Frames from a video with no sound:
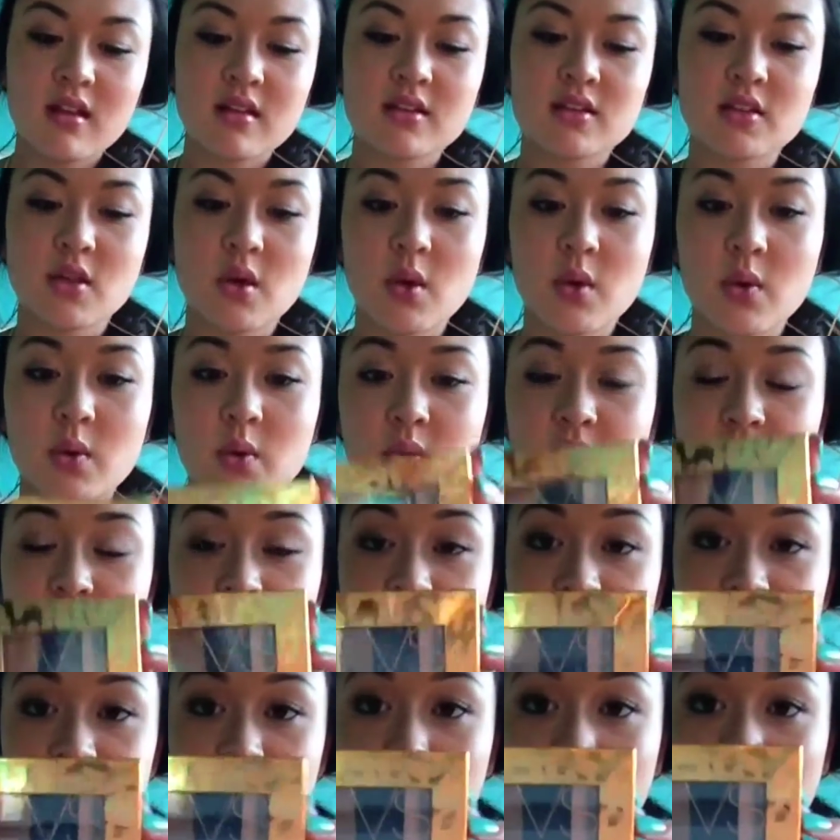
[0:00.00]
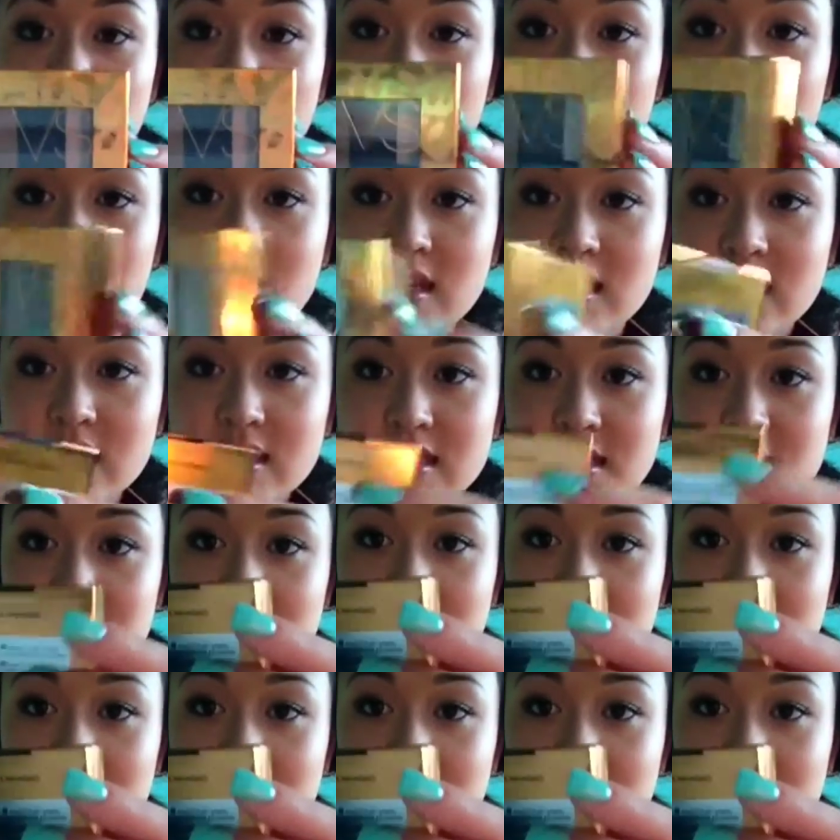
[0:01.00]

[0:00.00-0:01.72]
So this is what it looks